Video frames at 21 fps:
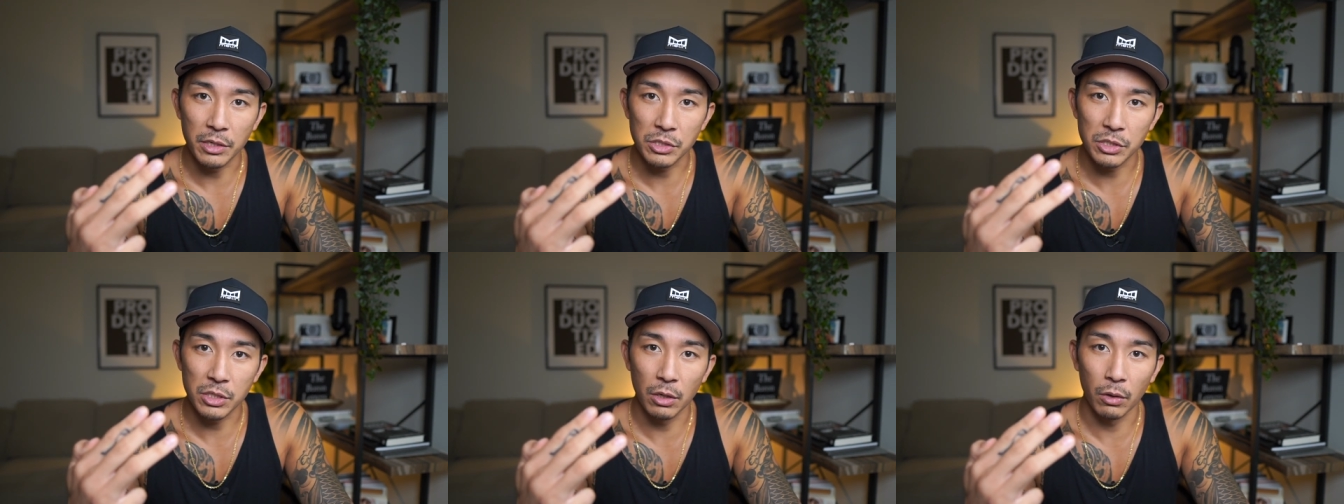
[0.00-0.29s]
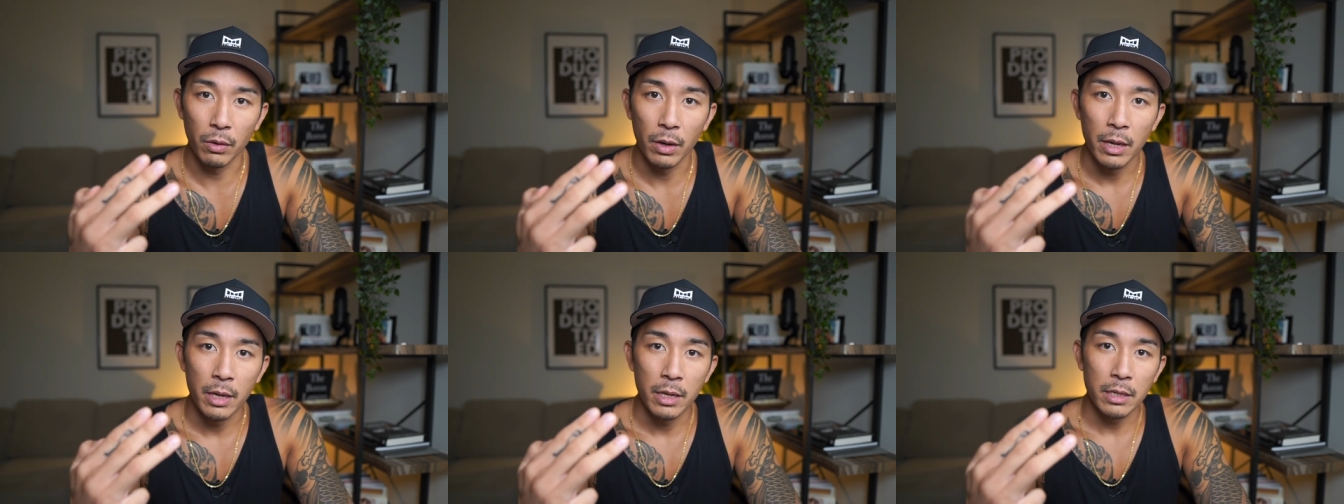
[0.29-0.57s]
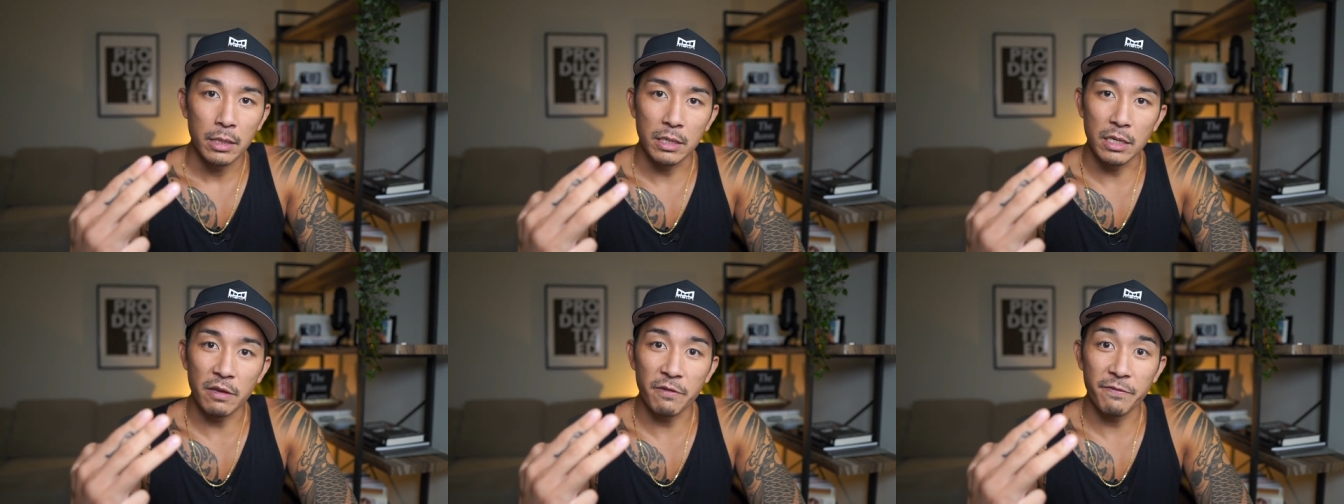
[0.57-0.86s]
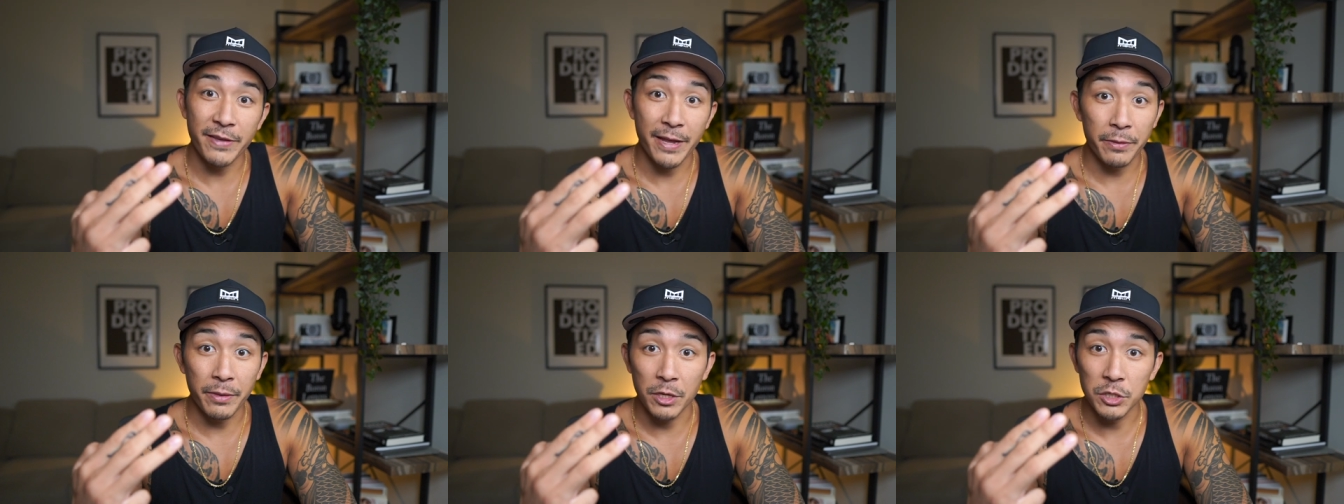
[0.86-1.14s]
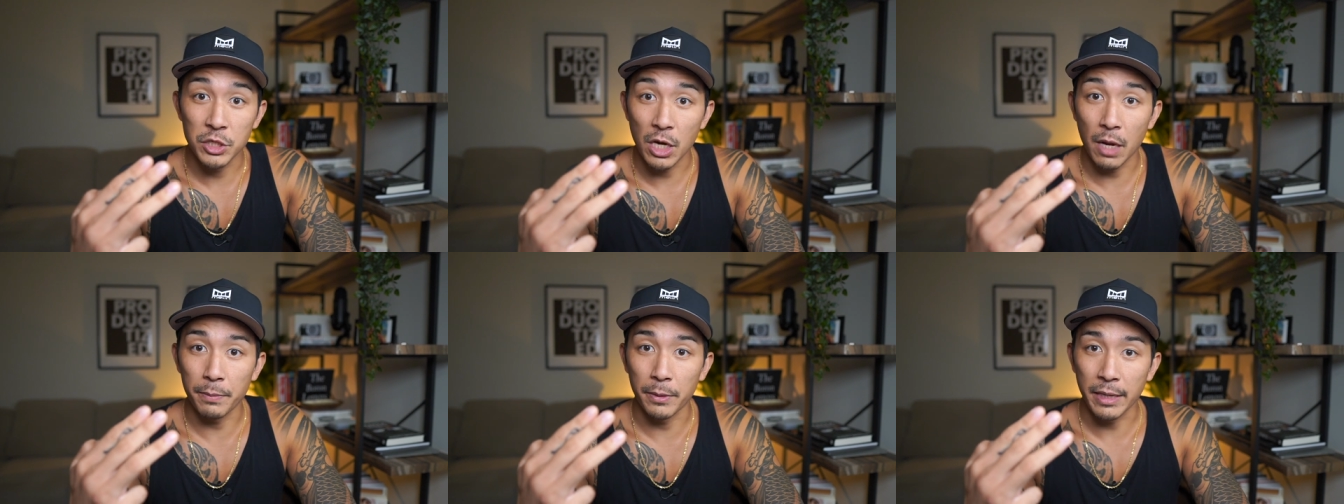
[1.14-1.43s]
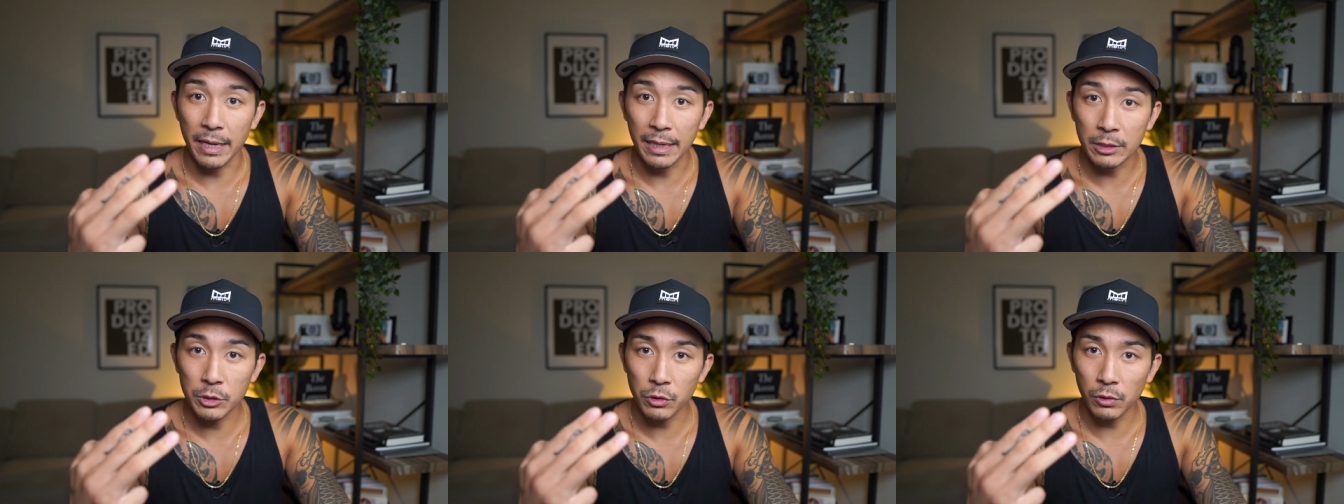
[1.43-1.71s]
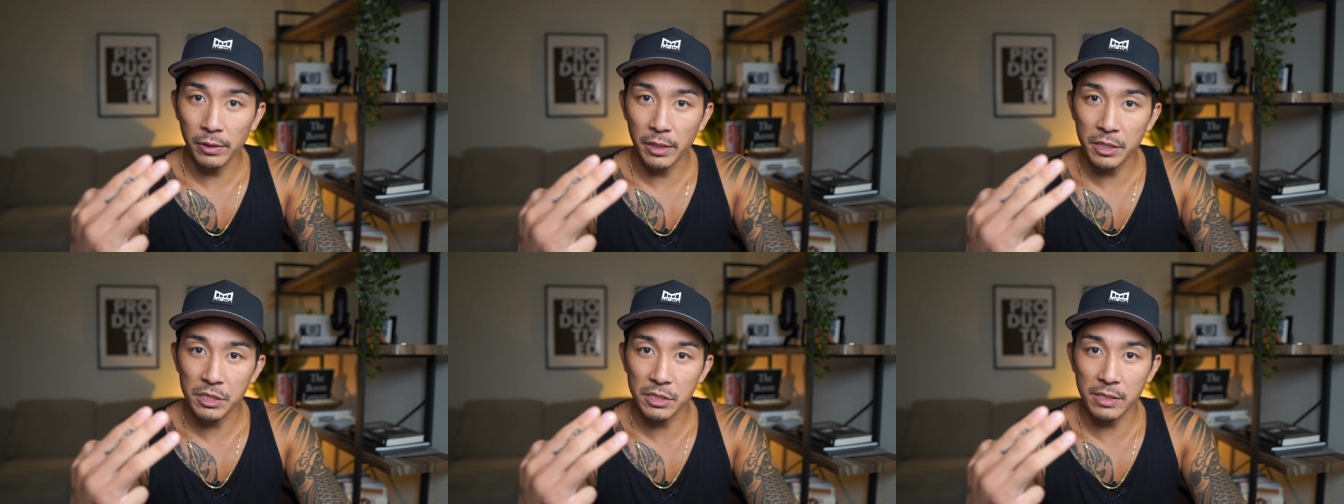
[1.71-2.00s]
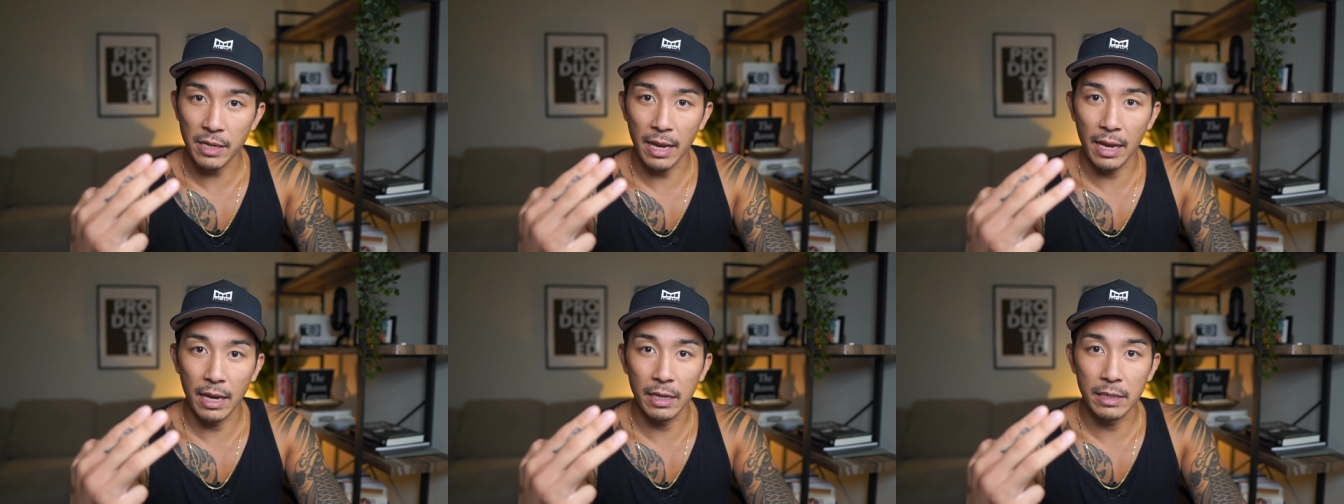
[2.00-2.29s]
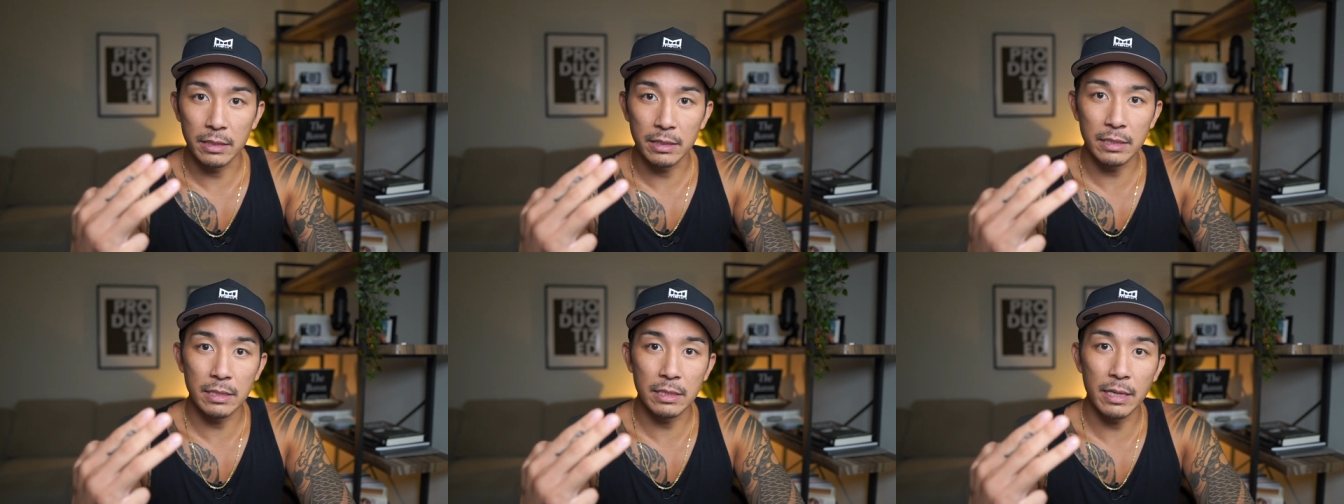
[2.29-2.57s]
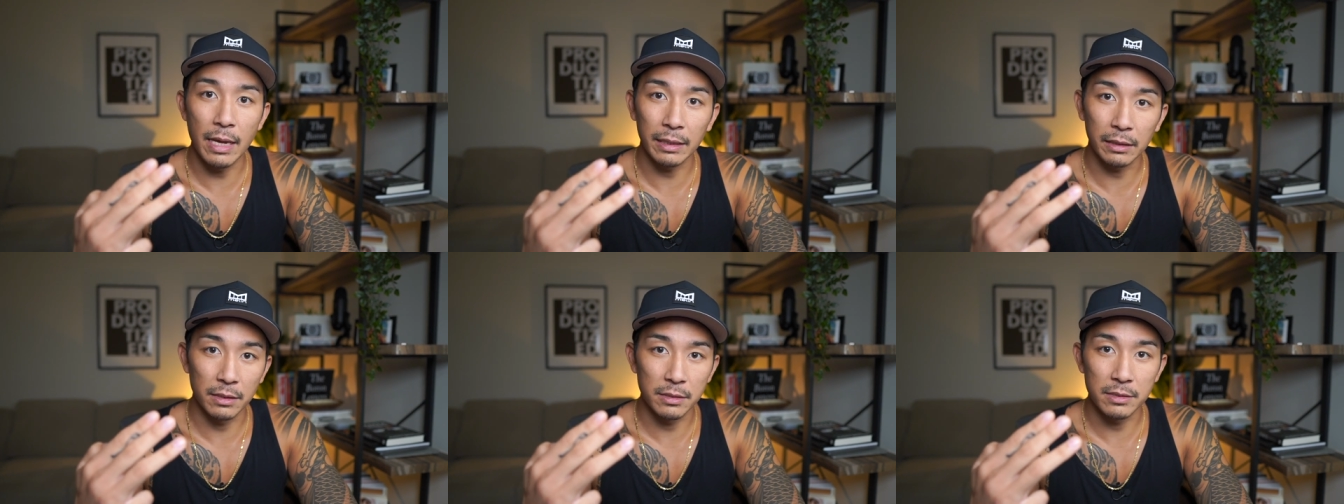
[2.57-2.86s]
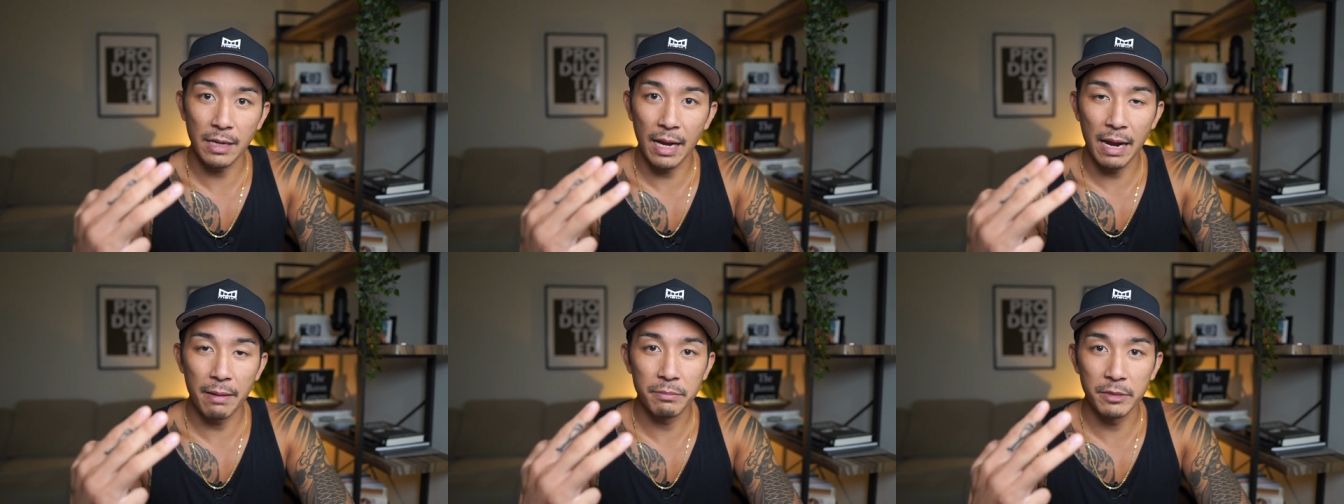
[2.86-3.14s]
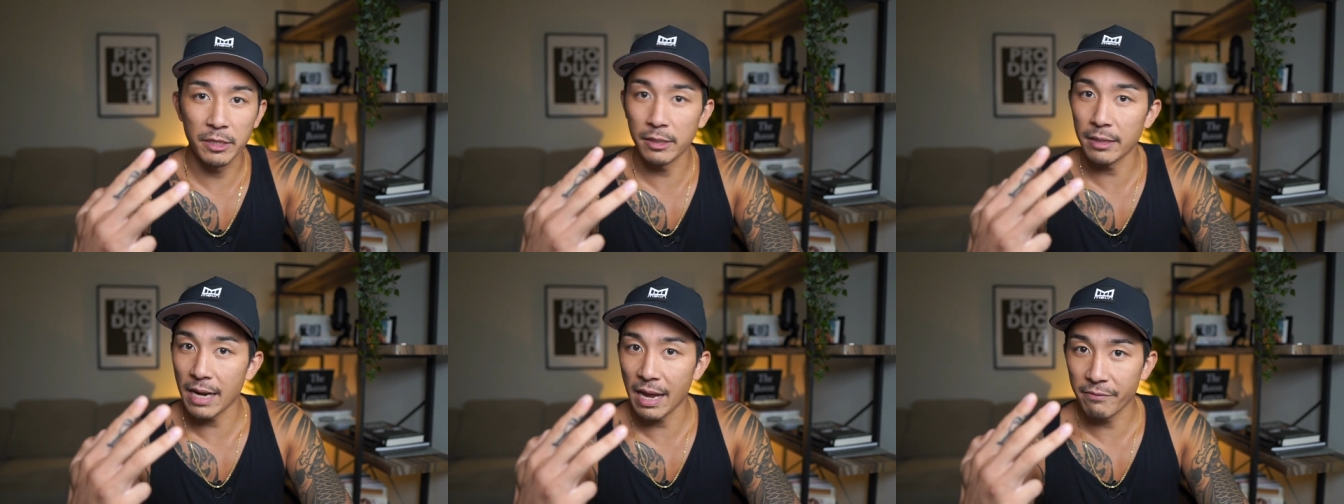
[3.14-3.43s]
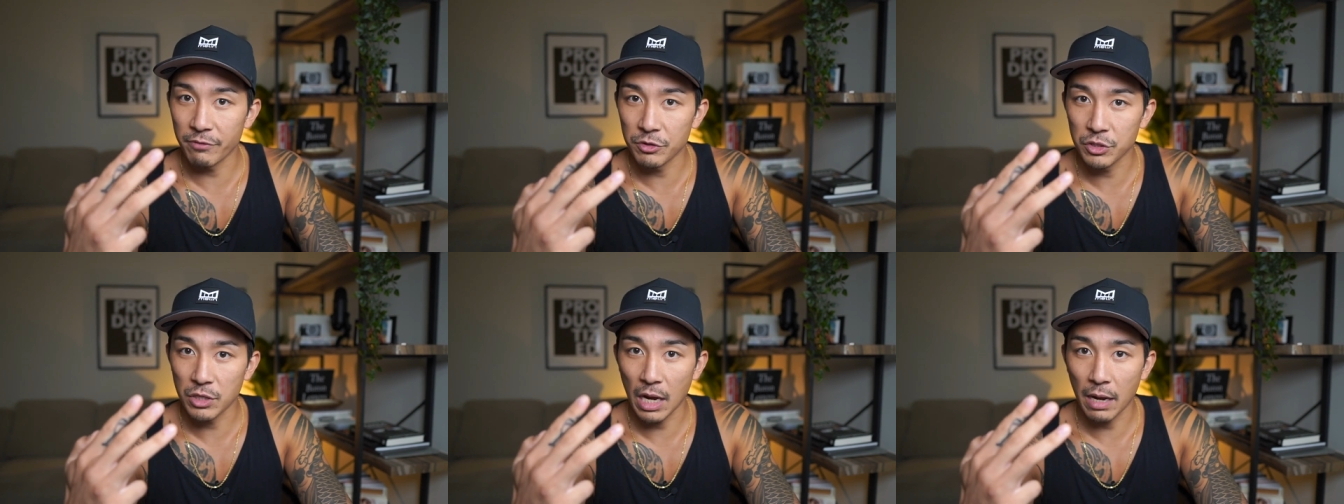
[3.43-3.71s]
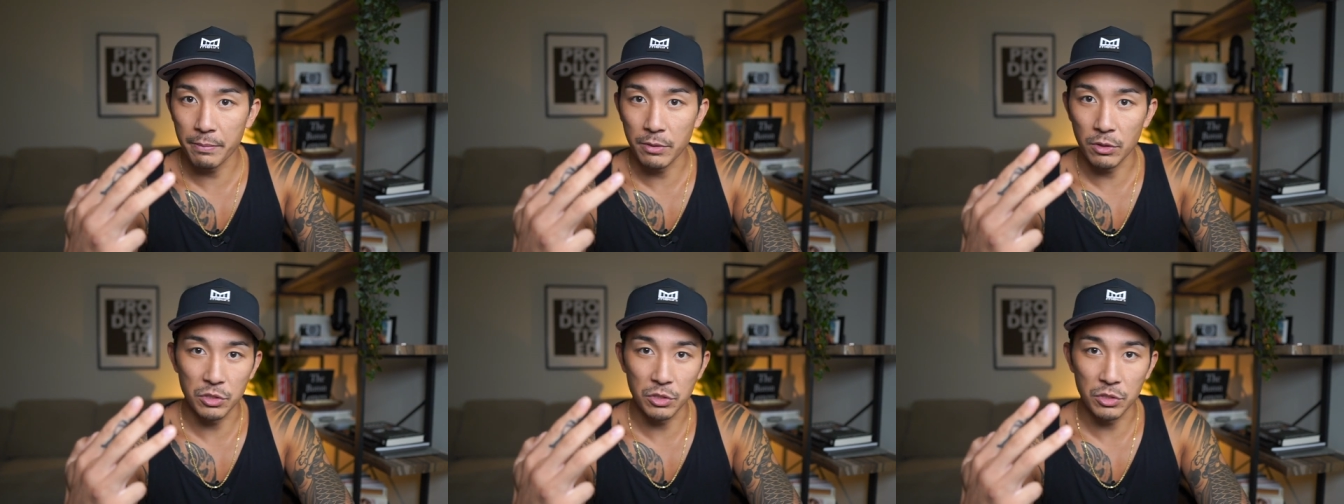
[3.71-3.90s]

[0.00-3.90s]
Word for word: So he found that job on AngelList, and he at the time didn't have a job.